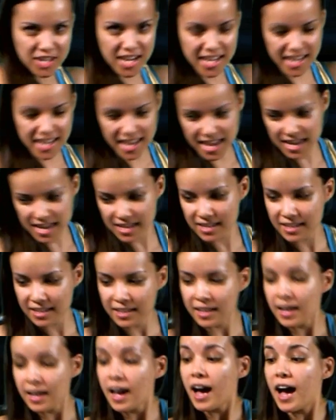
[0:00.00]
chicken.
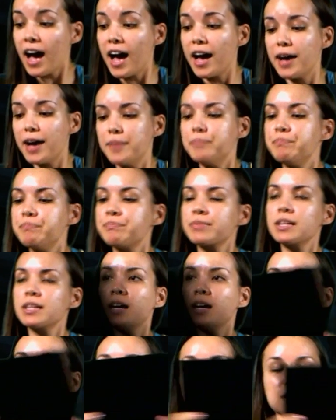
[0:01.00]
Um,
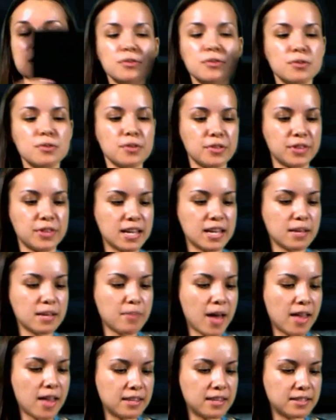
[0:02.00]
a pretty cool thing
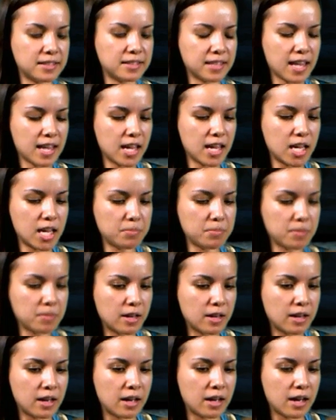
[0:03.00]
about this game
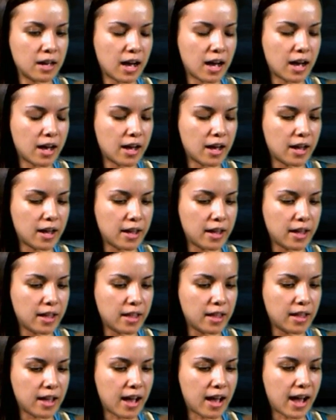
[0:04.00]

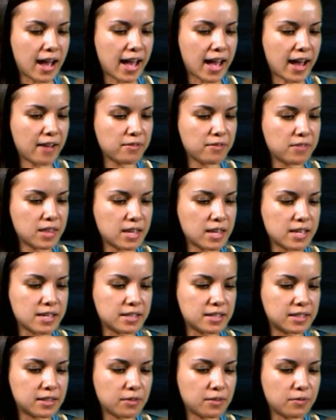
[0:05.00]
uh, I have
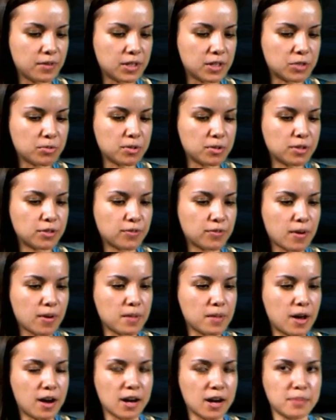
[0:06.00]
this visuals
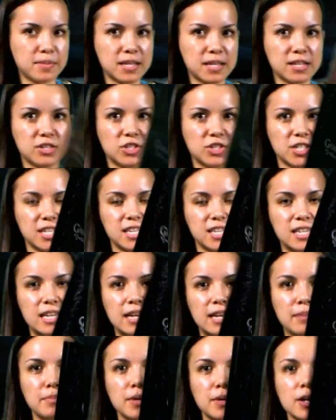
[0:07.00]
from the
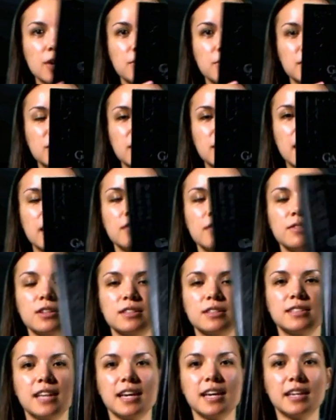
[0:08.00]
RPG book, which kind of
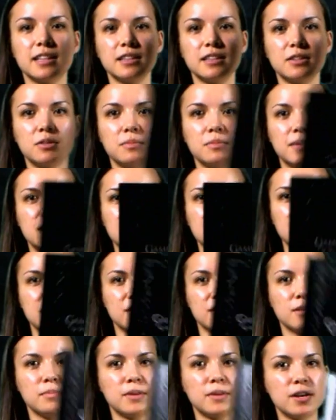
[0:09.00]
looks like a little mini
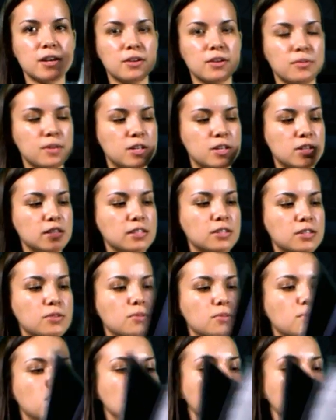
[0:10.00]
yearbook, which is
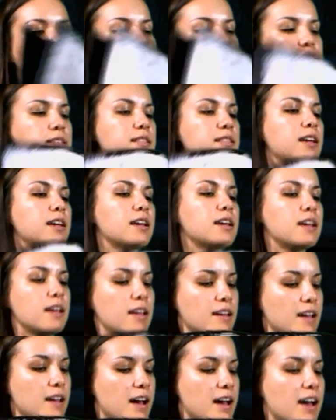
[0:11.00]
cool because
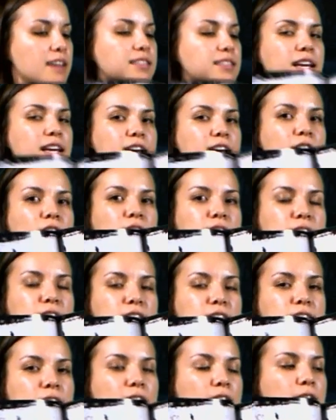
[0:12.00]
it has like all
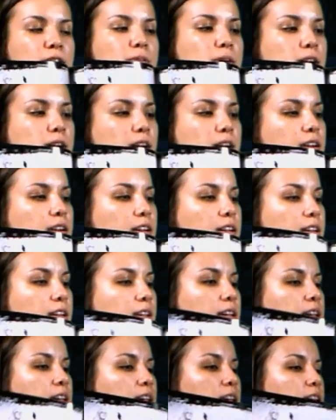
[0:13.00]
this artwork
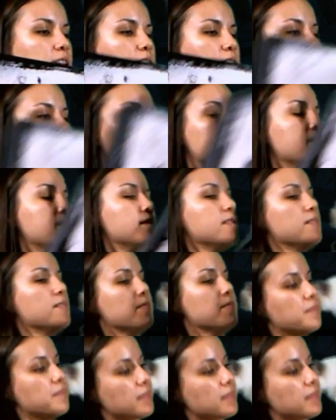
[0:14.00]
in here.